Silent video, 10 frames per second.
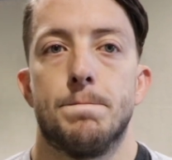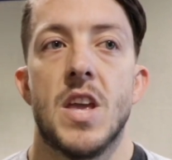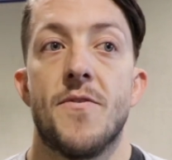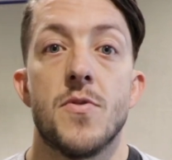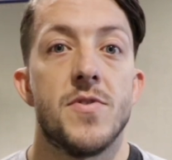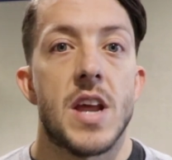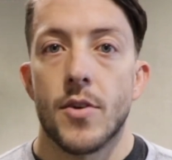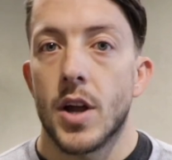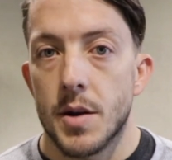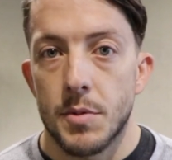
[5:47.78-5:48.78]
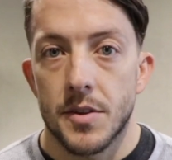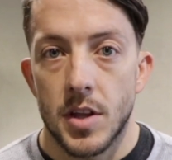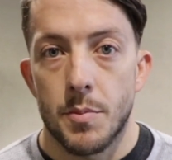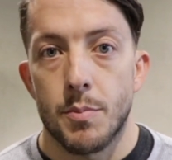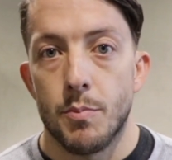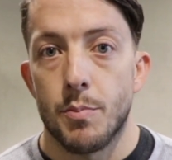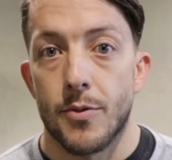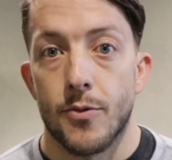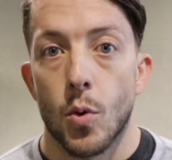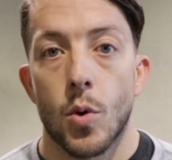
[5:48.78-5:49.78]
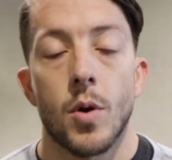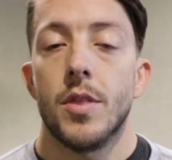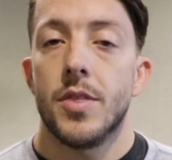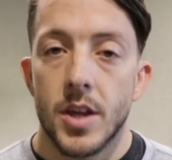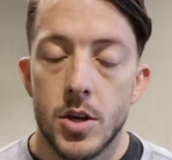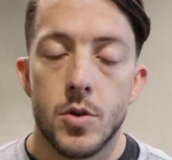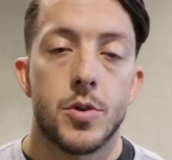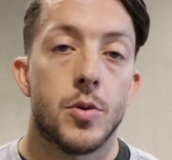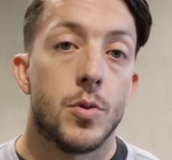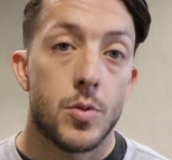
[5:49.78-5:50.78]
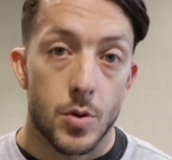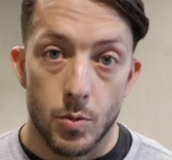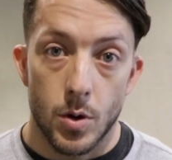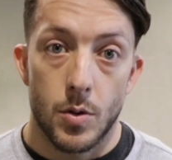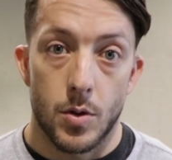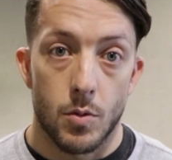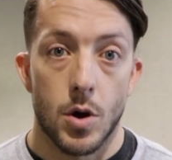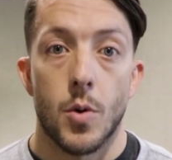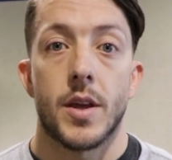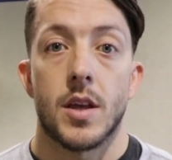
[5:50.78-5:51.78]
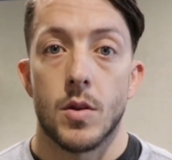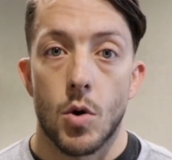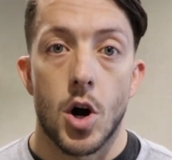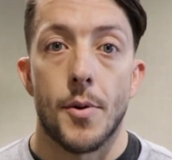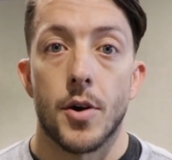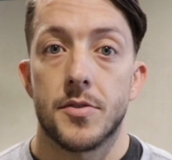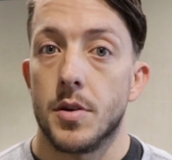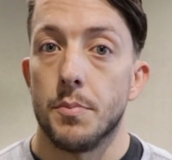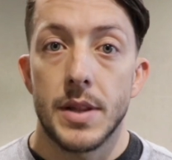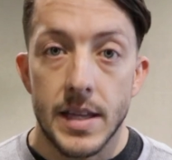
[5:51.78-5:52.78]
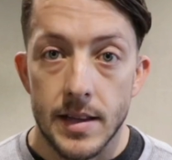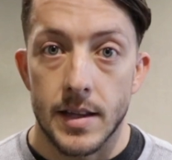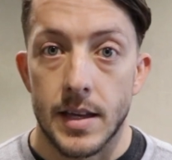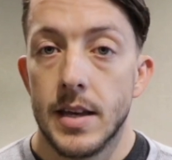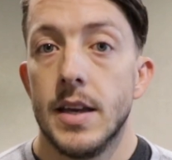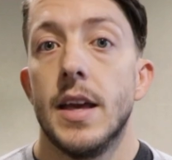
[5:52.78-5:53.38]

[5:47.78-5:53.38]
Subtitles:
If you've never got a muscle up before, then you do the rowing and the wall balls completely,